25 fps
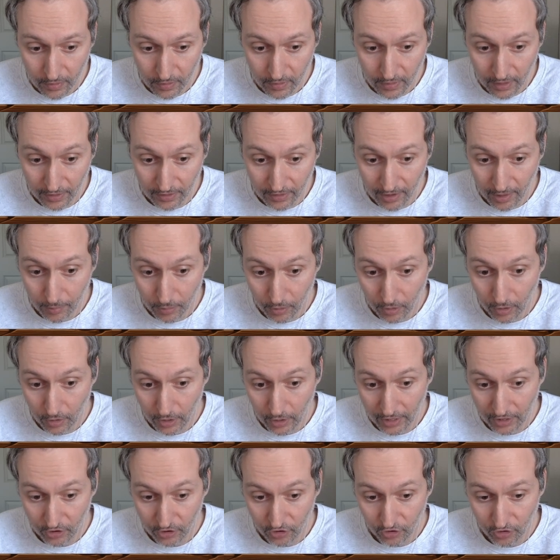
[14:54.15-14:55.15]
a temporary
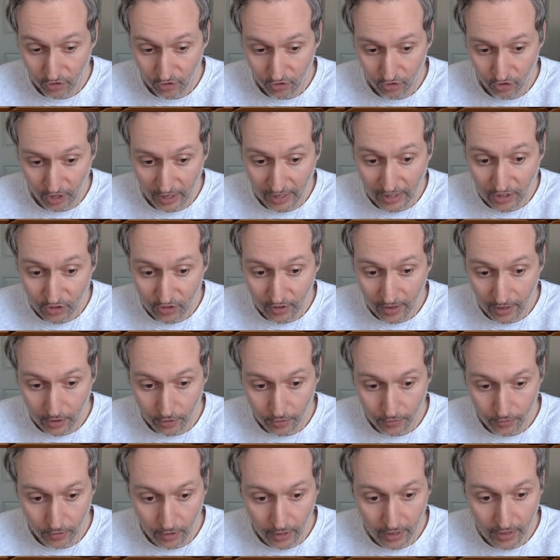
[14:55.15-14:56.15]
exchange
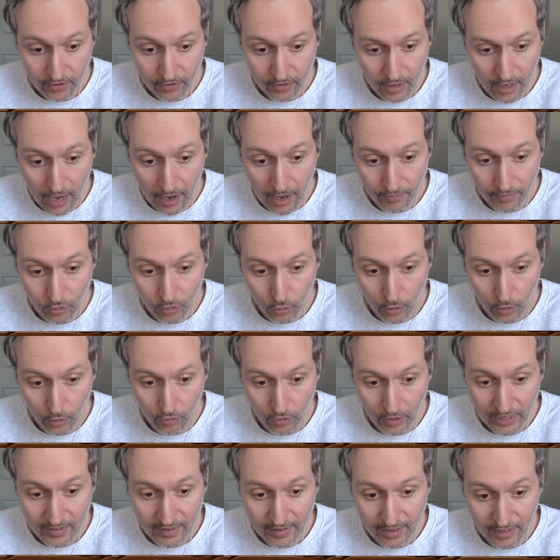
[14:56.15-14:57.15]
sacrifice after we
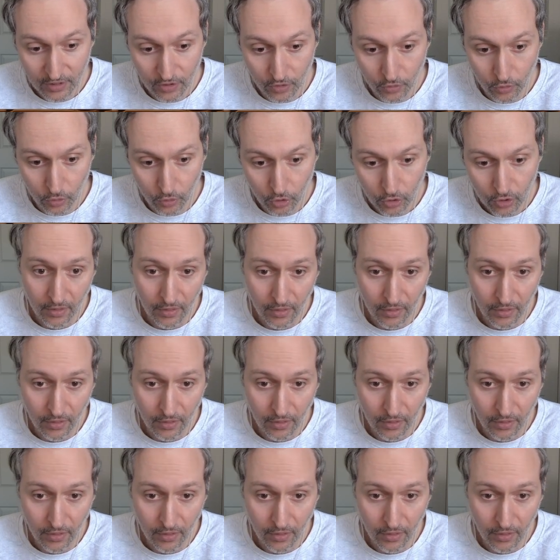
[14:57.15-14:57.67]
retake the rook,